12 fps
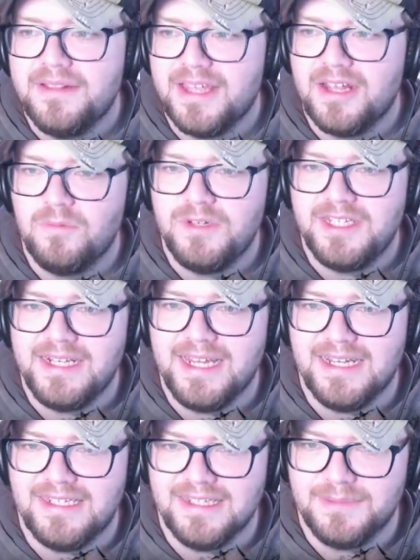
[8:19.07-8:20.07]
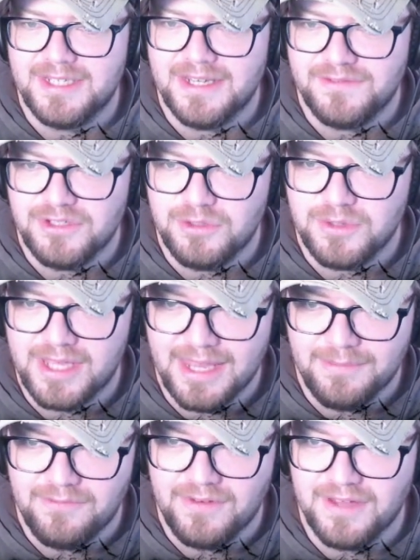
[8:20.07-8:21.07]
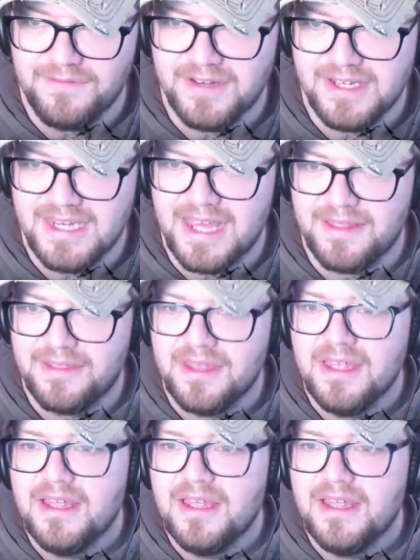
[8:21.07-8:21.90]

they unwittingly enter themselves into a game of life and death.